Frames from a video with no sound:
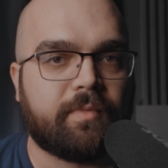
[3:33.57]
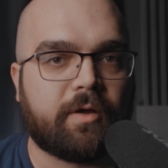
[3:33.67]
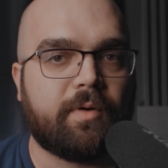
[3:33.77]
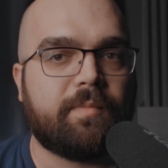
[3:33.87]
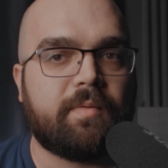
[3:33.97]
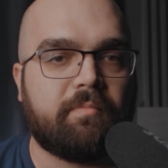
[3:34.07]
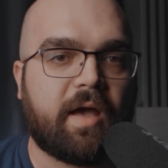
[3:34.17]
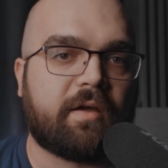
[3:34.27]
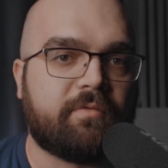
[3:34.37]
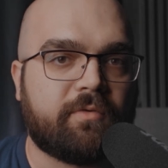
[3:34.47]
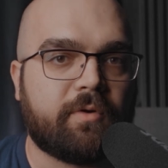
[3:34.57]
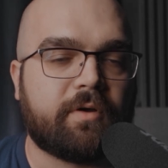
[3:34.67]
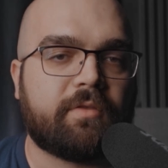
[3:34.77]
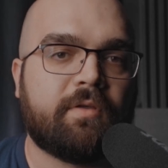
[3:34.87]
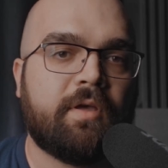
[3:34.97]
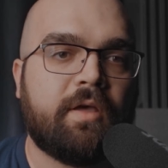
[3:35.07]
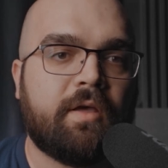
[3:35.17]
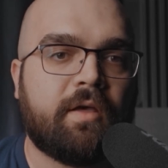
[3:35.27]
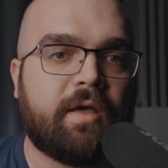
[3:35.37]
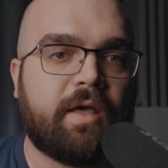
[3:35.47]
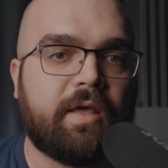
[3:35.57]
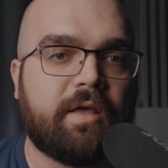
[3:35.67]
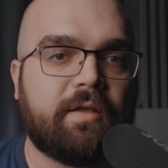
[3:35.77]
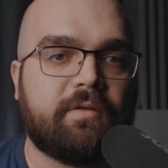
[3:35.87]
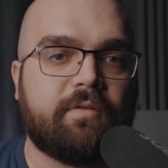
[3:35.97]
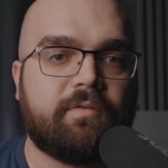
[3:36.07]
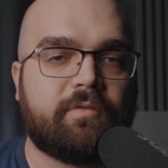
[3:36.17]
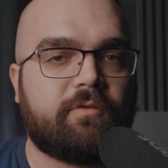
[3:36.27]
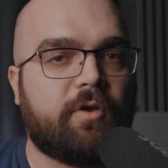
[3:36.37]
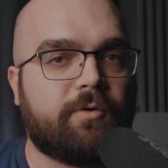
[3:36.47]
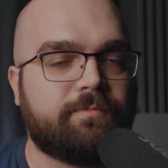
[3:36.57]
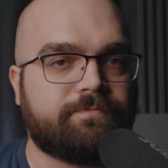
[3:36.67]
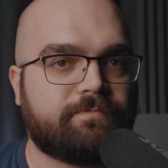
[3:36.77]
equipment back and forth. And so